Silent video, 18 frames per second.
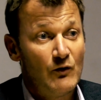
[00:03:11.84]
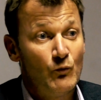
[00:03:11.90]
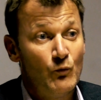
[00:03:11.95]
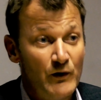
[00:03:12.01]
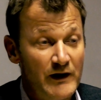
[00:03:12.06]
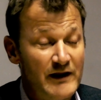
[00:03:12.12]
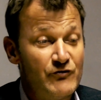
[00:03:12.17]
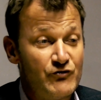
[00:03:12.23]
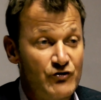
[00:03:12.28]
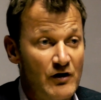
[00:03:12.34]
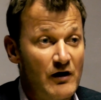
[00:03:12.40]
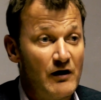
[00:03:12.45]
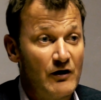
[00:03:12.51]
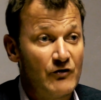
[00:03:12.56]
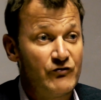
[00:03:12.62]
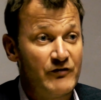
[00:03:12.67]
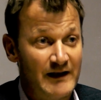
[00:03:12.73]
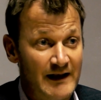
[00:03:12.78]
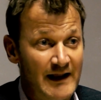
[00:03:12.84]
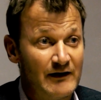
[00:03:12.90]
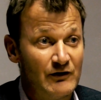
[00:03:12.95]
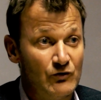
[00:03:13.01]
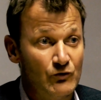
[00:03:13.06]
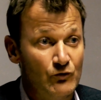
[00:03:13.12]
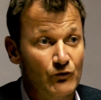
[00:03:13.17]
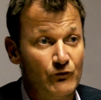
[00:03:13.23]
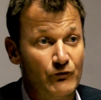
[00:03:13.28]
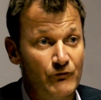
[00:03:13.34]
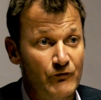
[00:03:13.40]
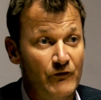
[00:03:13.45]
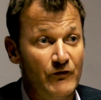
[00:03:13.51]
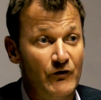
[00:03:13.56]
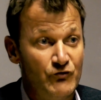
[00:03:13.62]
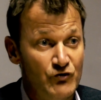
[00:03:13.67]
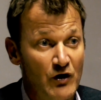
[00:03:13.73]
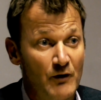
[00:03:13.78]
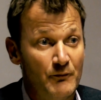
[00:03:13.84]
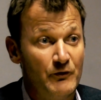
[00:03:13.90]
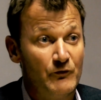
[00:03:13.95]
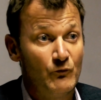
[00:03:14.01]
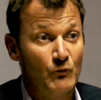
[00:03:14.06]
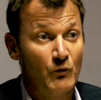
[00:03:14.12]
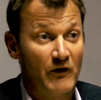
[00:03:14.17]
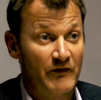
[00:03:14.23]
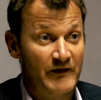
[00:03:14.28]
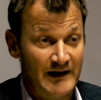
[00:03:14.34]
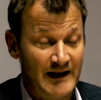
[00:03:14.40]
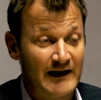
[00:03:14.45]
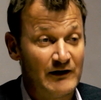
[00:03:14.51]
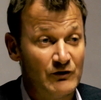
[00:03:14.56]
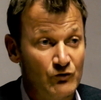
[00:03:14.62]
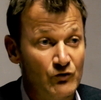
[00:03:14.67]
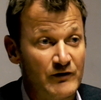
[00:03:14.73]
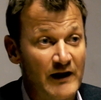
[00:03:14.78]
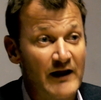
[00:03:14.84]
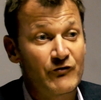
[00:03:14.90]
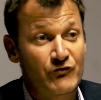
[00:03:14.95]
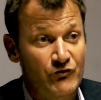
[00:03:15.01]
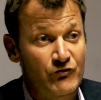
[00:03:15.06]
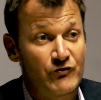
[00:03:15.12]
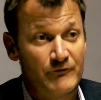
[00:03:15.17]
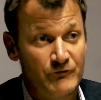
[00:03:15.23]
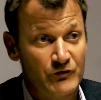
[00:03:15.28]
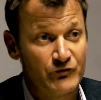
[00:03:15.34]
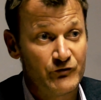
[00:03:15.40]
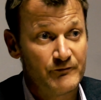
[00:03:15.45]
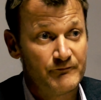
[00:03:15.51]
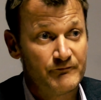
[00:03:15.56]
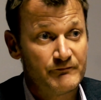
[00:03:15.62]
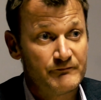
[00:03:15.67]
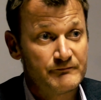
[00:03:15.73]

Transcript: We charge the landlord for the job what the landlord asks of us.